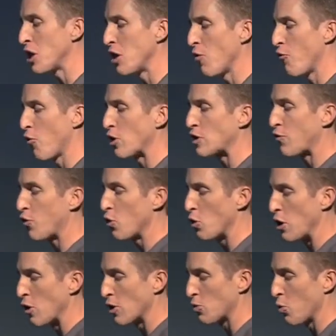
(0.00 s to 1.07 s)
in the first few
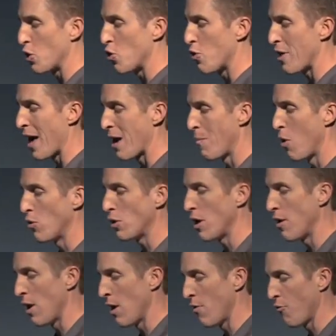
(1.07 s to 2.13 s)
years when you're that
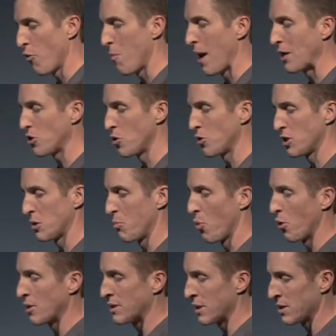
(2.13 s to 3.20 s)
informational
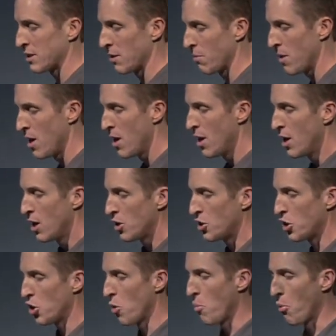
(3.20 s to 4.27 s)
support system
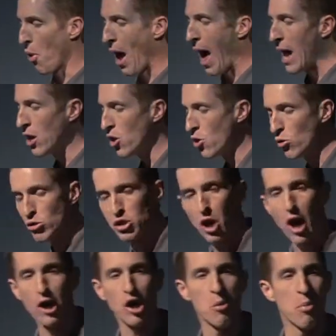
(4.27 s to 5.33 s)
to your brand new
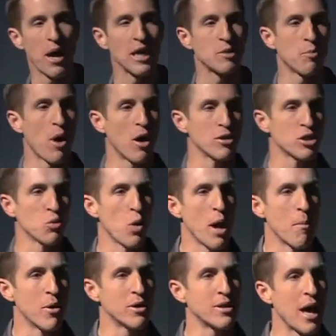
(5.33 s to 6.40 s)
soccer, baseball,
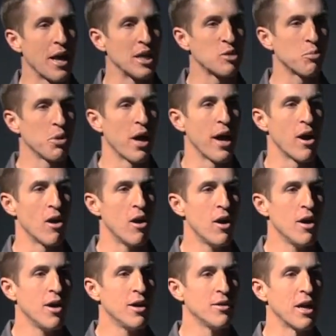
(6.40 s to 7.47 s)
swimmer, tennis player,
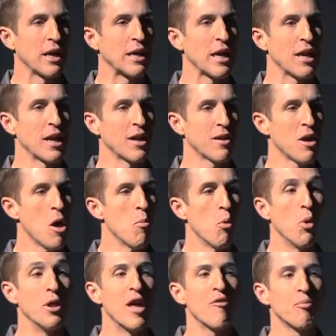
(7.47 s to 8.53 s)
they get it. But
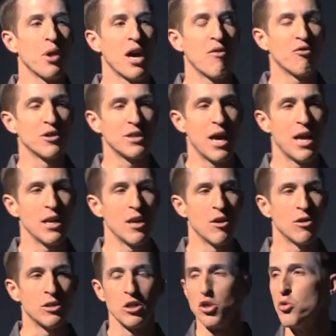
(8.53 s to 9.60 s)
when they've played for 10
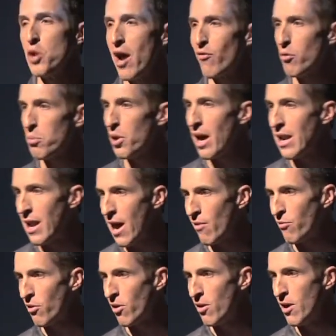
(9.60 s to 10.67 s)
years and you never played
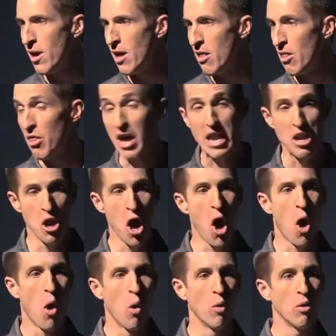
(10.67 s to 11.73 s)
ever, they
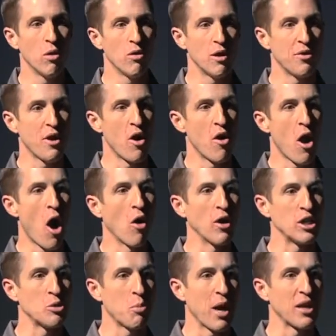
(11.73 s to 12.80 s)
know that their
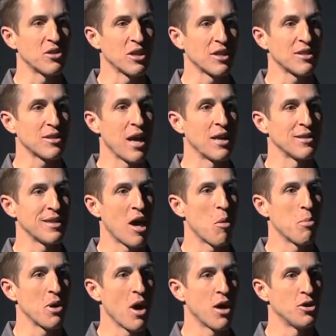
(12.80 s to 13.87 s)
knowledge base extends out
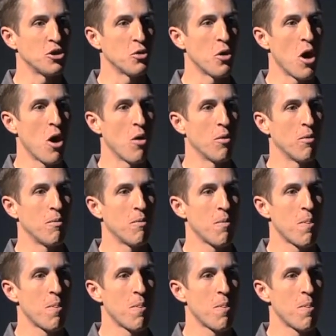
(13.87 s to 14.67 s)
beyond your own.